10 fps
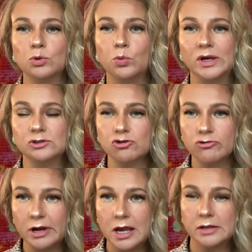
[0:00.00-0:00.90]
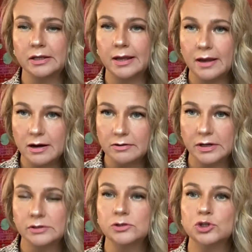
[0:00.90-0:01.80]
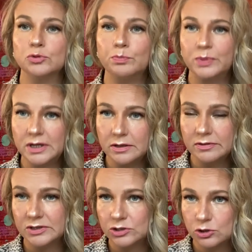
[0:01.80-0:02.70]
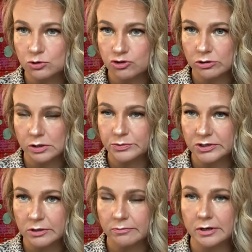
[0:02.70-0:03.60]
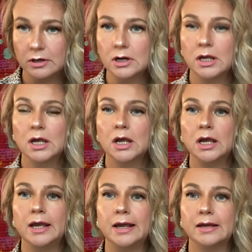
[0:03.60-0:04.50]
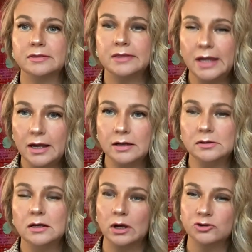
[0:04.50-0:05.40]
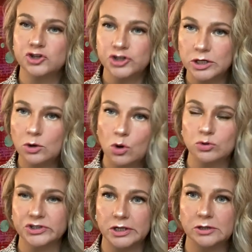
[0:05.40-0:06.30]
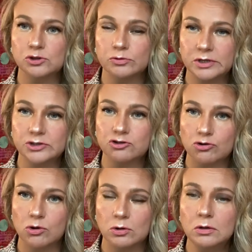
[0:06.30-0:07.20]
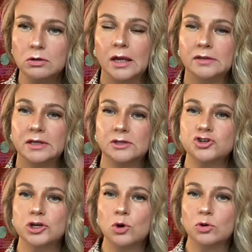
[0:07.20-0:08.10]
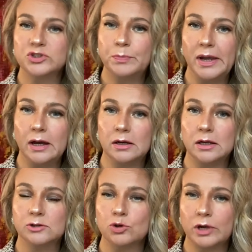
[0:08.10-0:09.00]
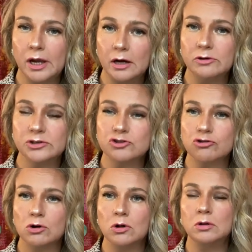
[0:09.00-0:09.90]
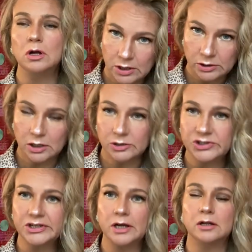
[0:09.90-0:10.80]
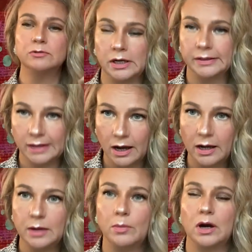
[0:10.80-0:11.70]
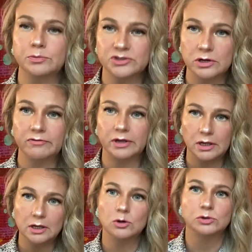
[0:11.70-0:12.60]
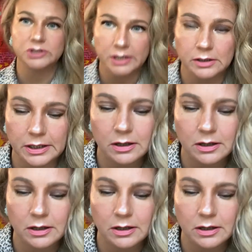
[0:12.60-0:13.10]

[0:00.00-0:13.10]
we train Karen to be this neutral observer. And then she goes into this role, and then she goes back into Karen's role in herself, and I'm observing ego telling